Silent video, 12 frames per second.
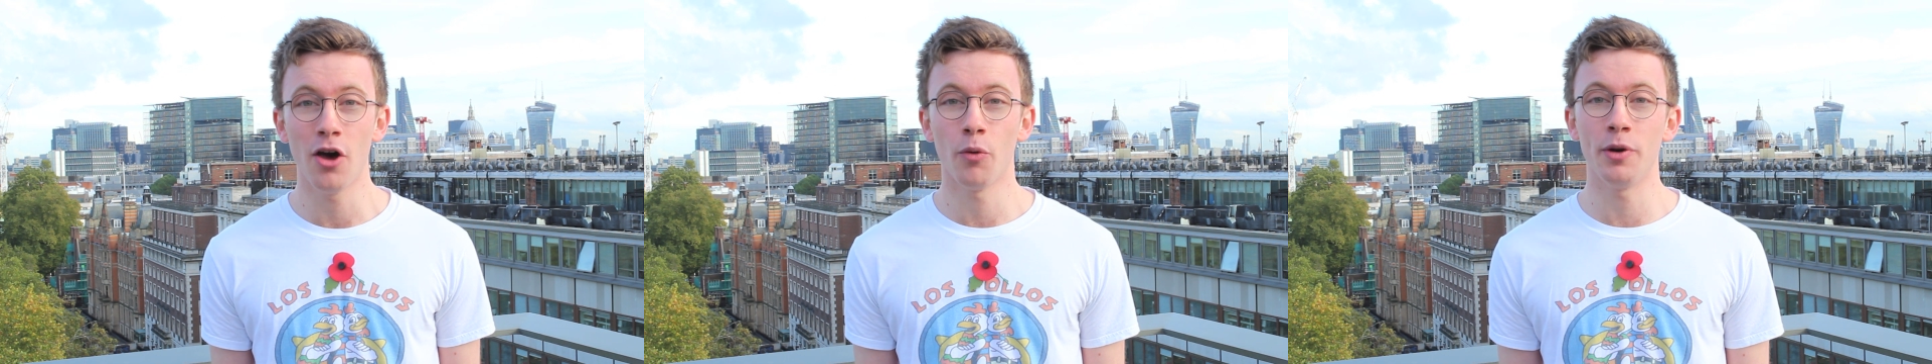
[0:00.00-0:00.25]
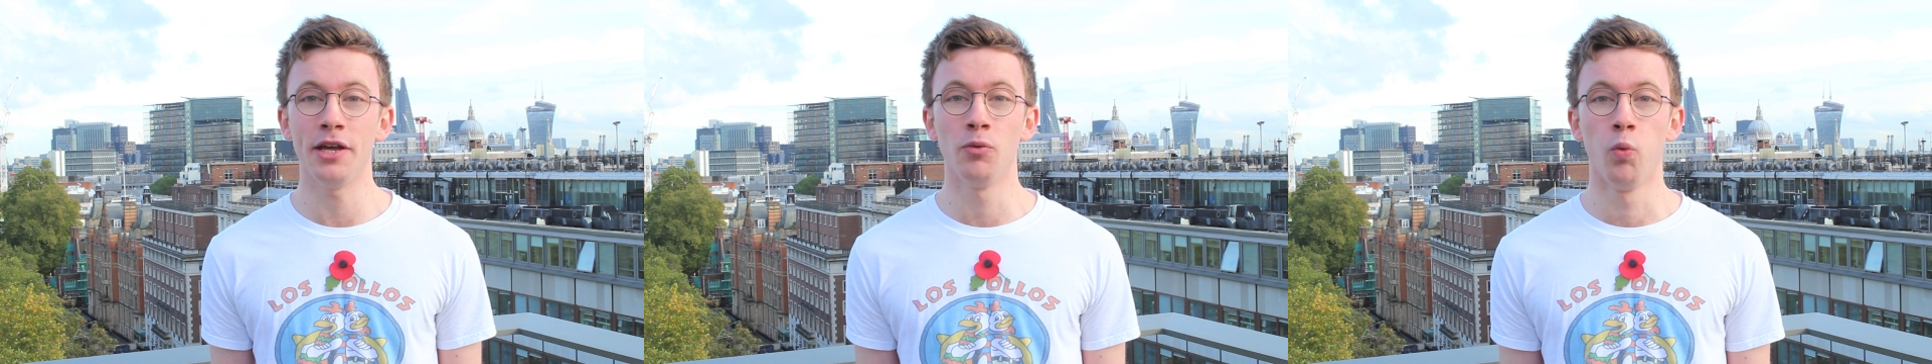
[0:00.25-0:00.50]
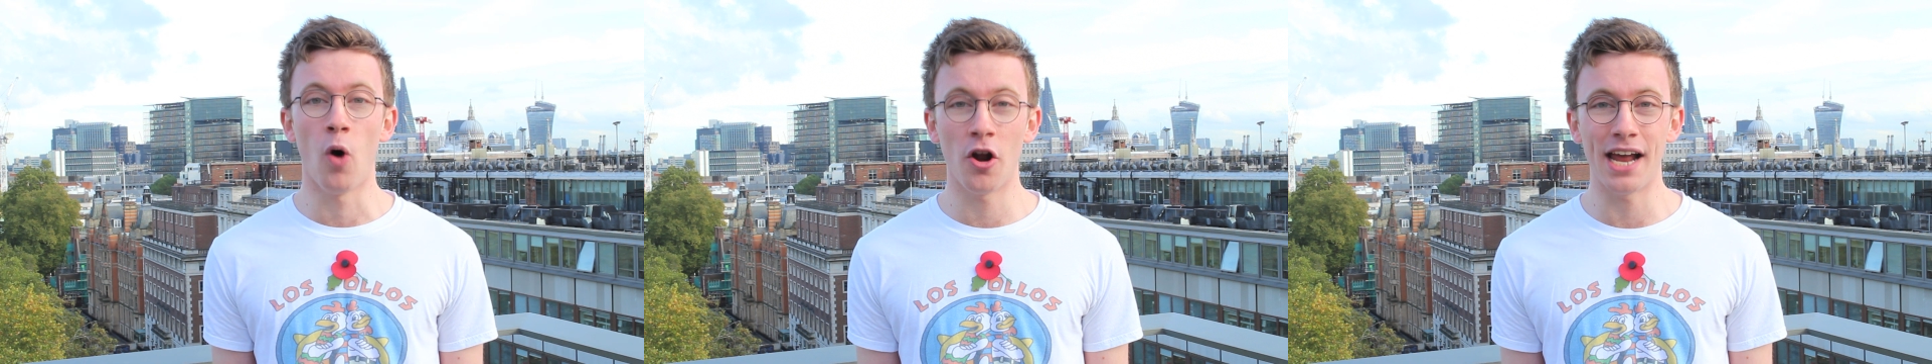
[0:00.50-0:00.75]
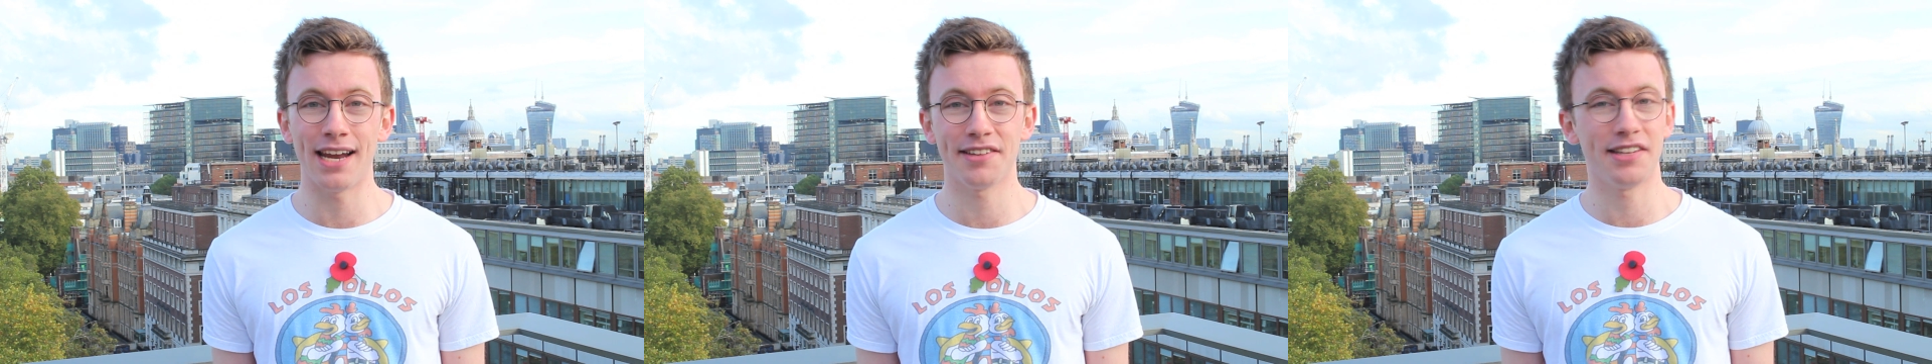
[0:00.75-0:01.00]
we need one
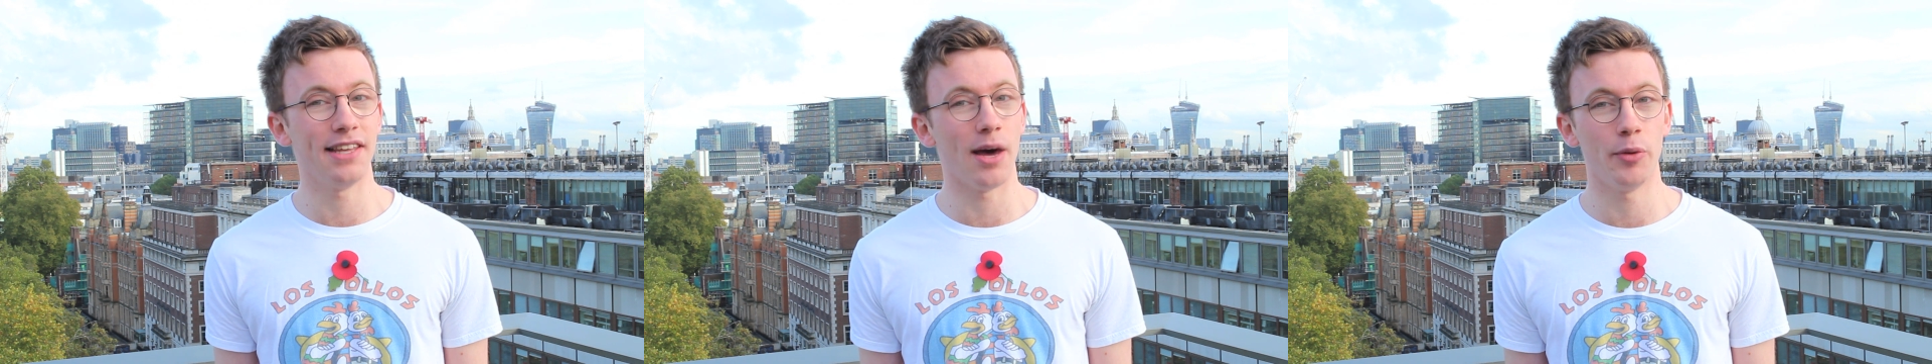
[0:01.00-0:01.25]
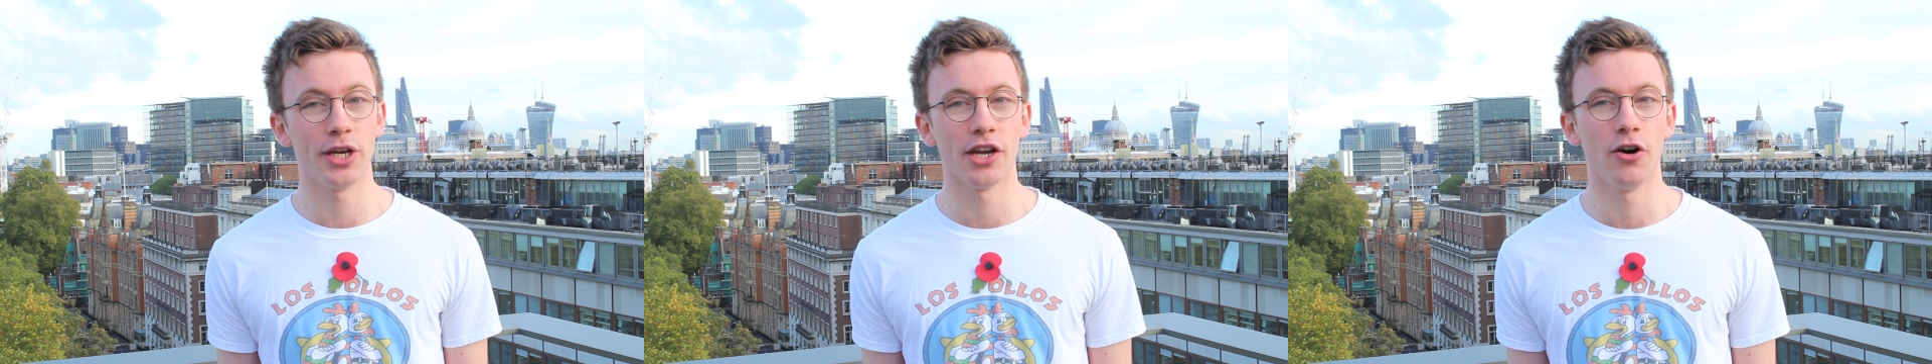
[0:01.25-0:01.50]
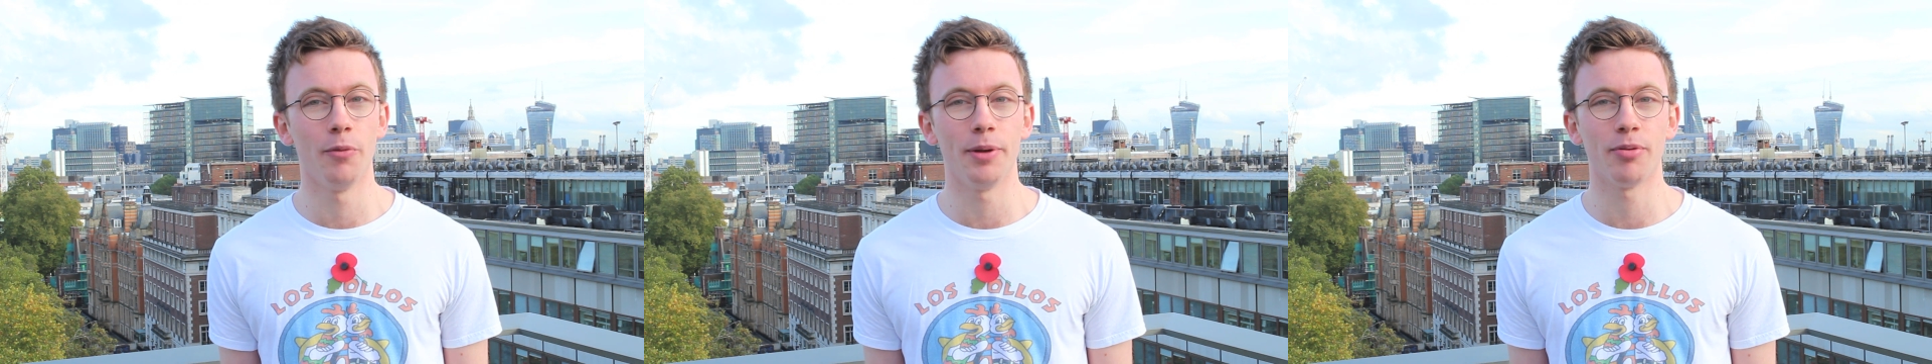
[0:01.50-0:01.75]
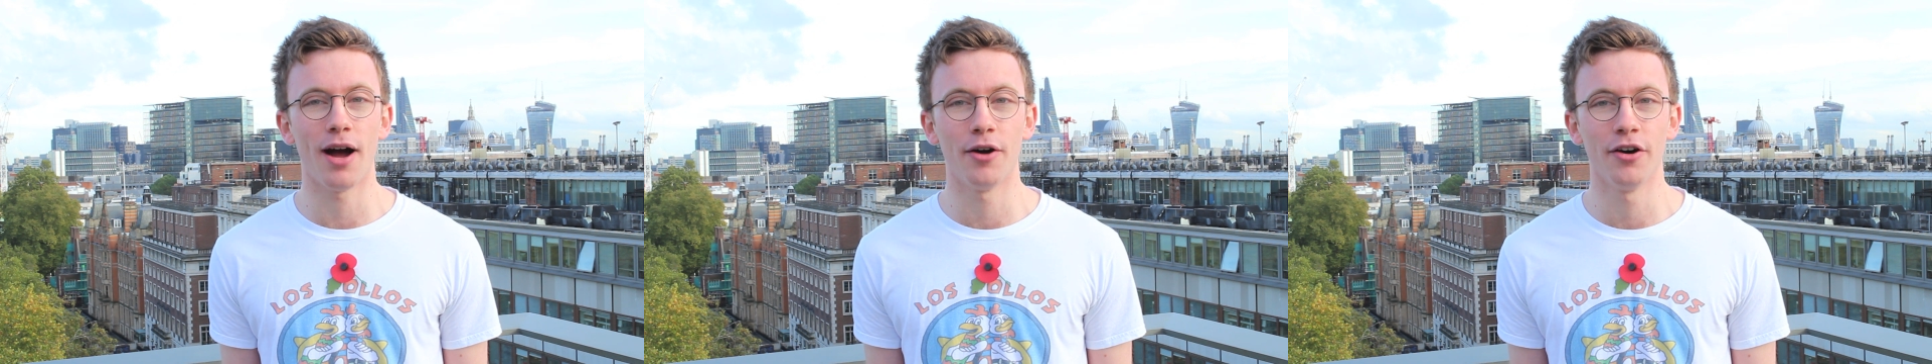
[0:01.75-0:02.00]
LSE that we can all be
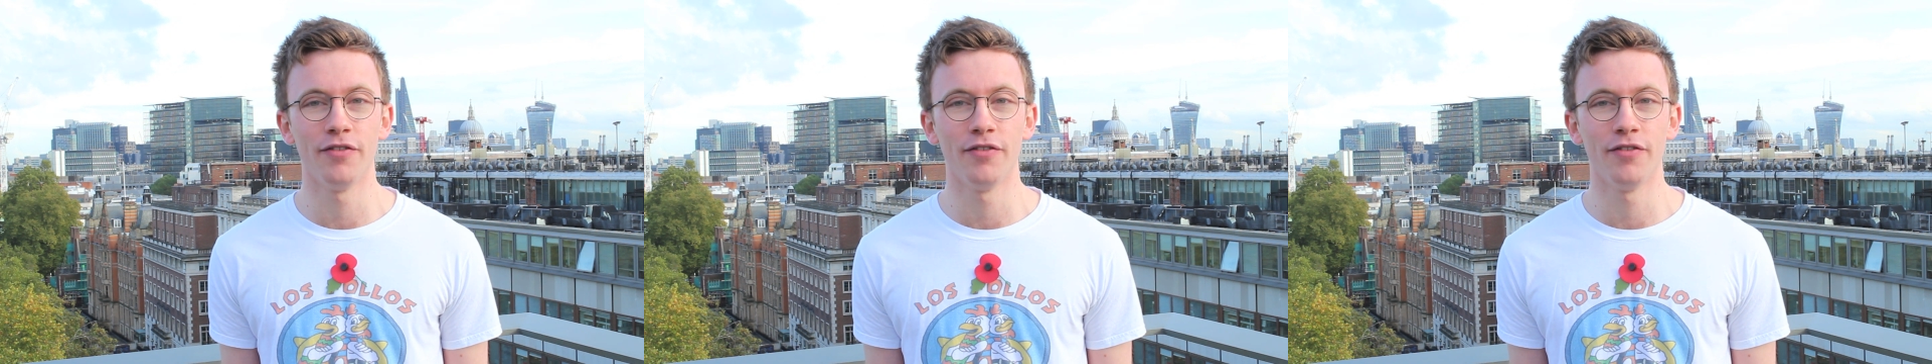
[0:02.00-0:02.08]
proud